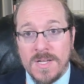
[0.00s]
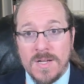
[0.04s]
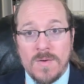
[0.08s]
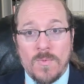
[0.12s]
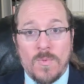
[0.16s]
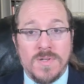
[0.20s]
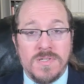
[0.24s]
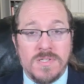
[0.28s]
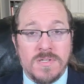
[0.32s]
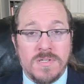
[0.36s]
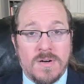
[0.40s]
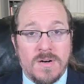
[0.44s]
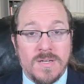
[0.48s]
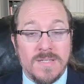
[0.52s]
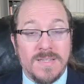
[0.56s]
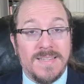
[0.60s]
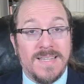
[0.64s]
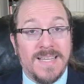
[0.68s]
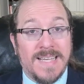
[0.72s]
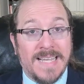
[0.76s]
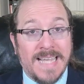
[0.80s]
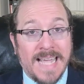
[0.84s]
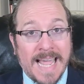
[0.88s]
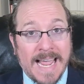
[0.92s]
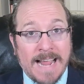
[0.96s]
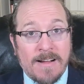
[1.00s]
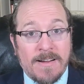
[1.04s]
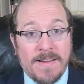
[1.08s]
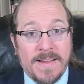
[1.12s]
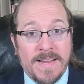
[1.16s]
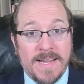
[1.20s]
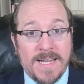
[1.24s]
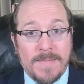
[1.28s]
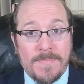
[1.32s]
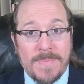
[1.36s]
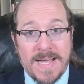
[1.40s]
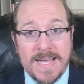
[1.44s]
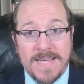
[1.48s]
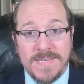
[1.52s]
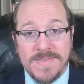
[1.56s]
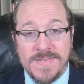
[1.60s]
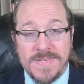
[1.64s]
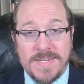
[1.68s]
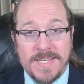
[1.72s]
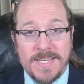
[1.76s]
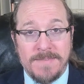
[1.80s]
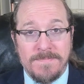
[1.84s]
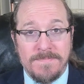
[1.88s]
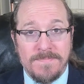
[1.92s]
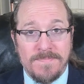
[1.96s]
what's called the carrying
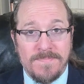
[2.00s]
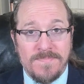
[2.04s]
capacity.